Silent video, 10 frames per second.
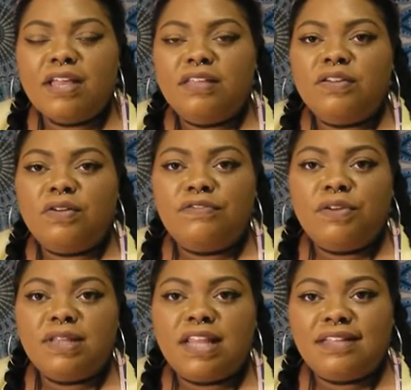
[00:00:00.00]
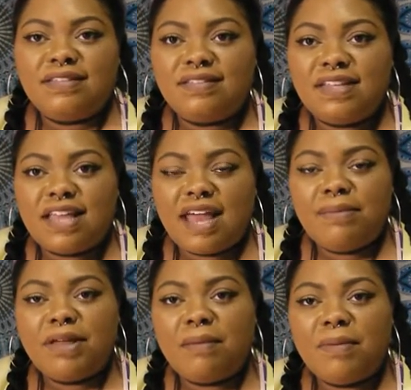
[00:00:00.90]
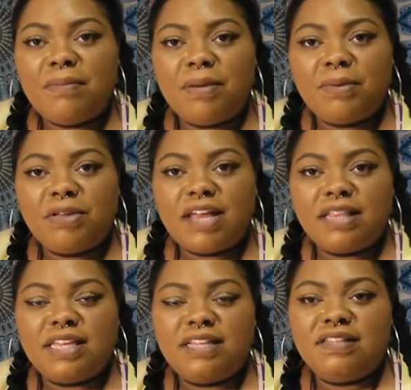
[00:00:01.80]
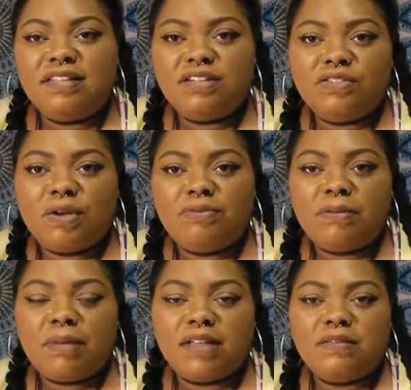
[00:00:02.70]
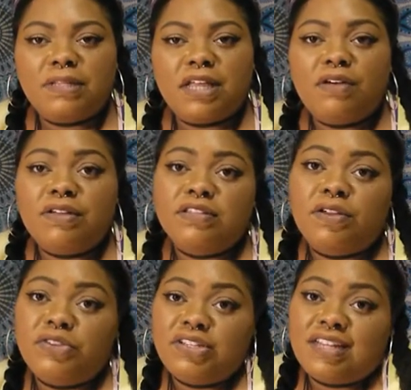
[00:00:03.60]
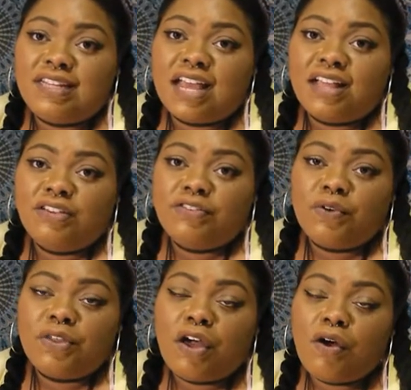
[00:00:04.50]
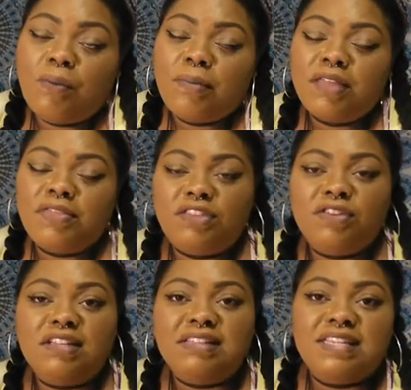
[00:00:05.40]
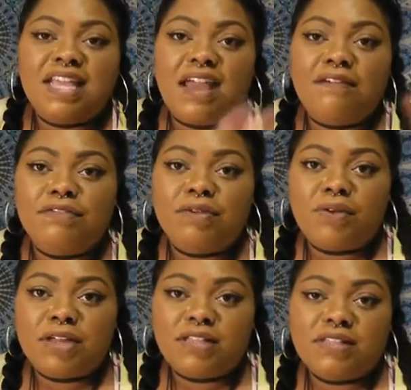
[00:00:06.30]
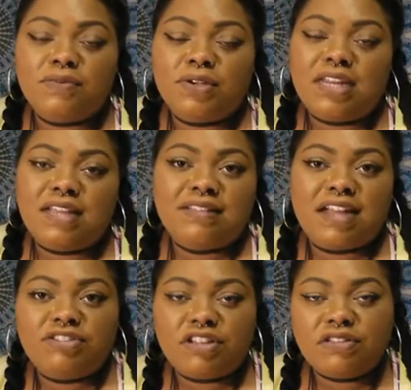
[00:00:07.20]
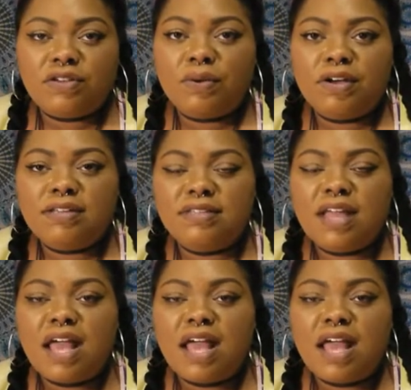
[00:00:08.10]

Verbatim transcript: So if you would like to see that, become a member. That link's in the description box below. It's only $10 for the whole month and you get to see everyone's readings, not just yours.